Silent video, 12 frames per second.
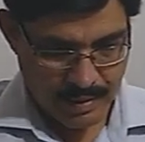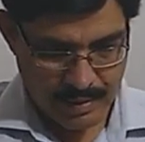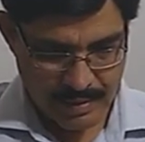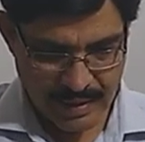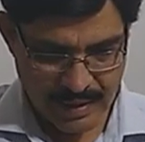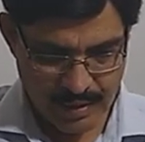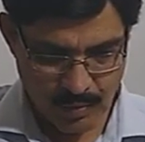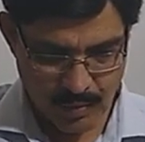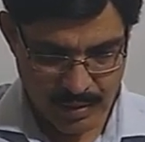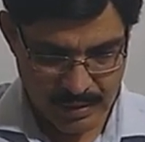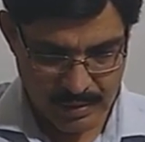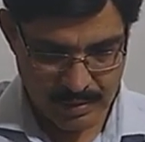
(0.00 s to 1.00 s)

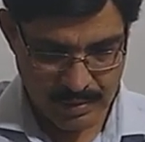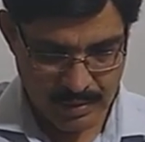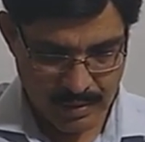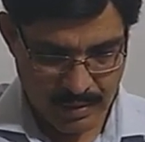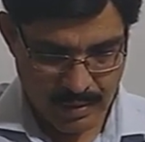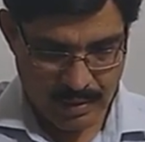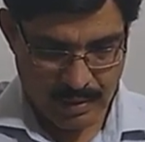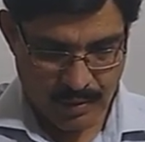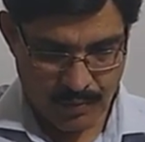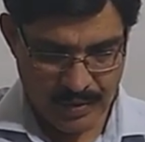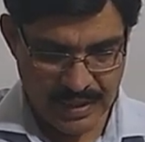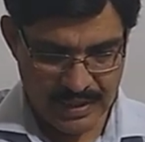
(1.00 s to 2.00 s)
Second one,
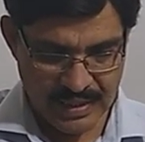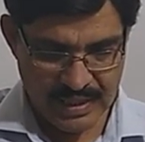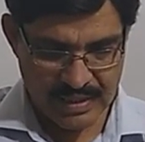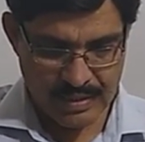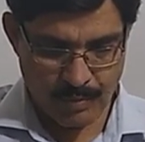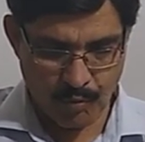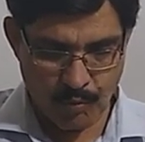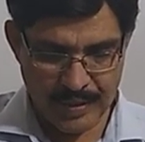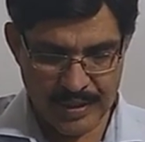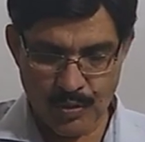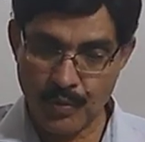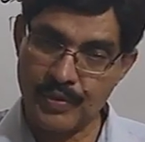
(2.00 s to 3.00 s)
wind is the
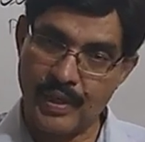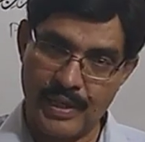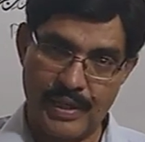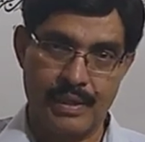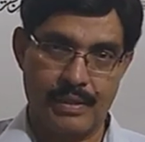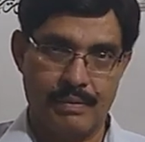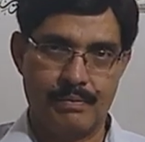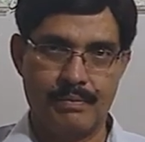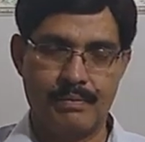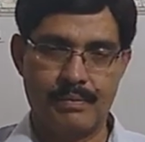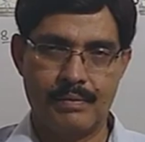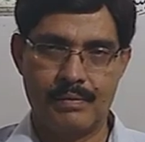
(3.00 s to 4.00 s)
movement of the air.
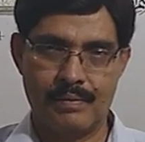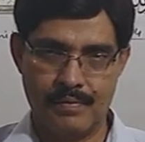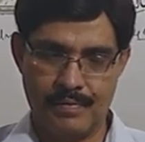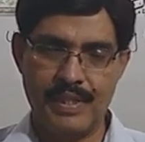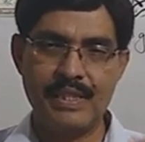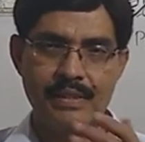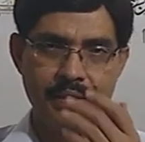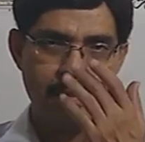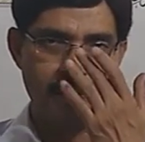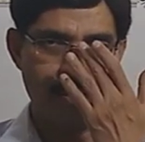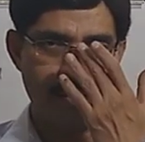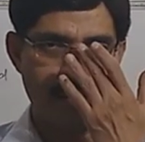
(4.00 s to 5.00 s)

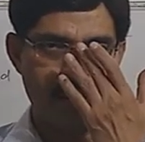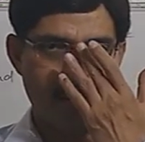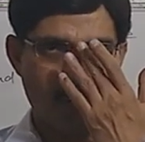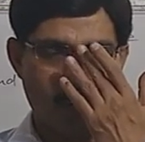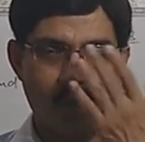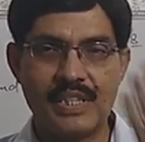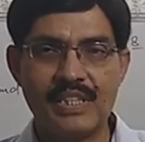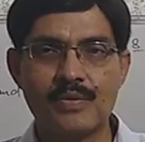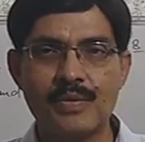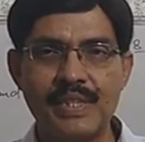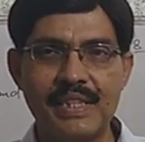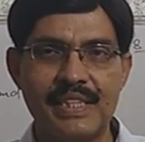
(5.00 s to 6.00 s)
Wind, what
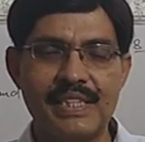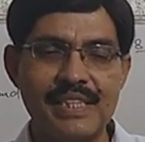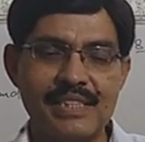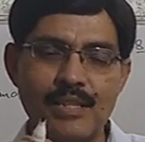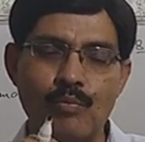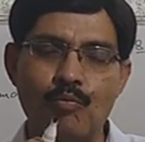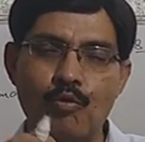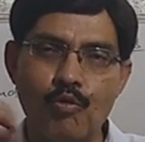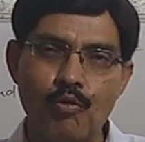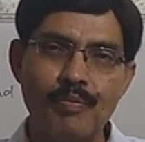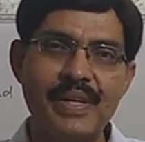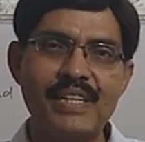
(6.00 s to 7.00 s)
is wind? It is the
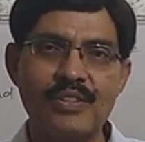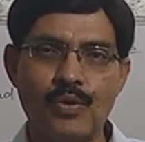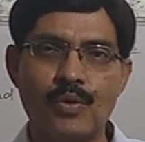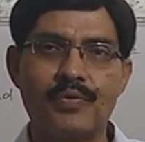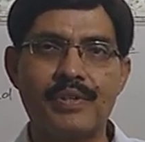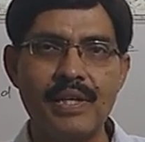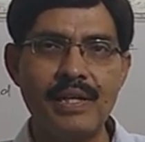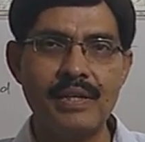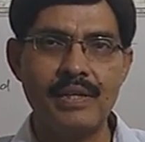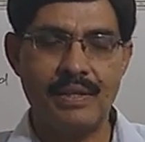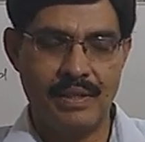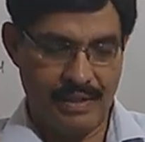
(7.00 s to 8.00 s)
movement of
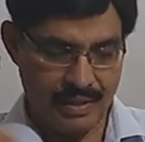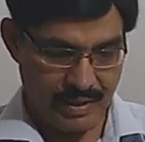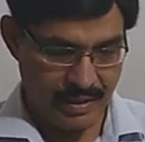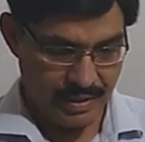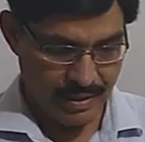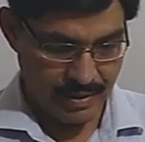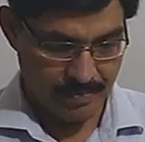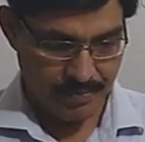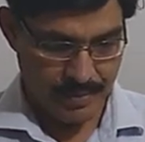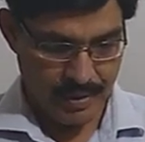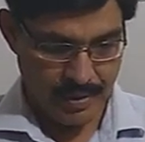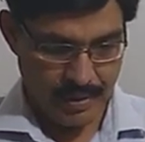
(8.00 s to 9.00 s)
the air,
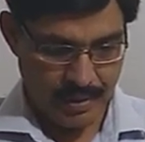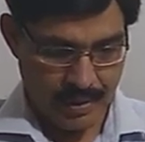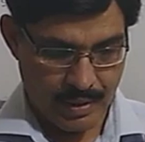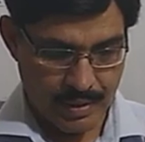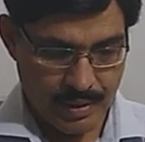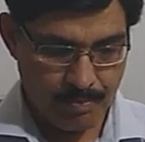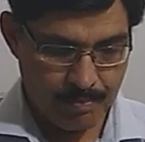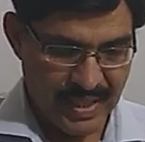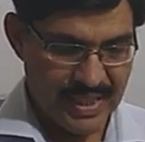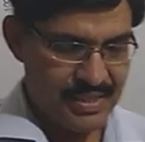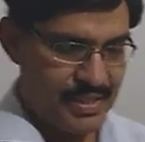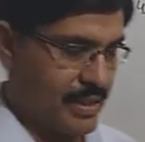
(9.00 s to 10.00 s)

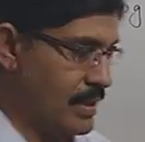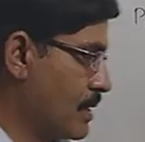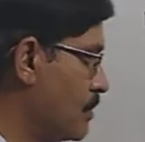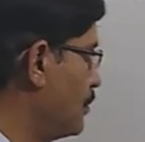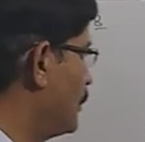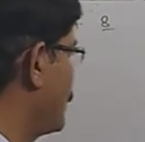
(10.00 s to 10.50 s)
compressed air.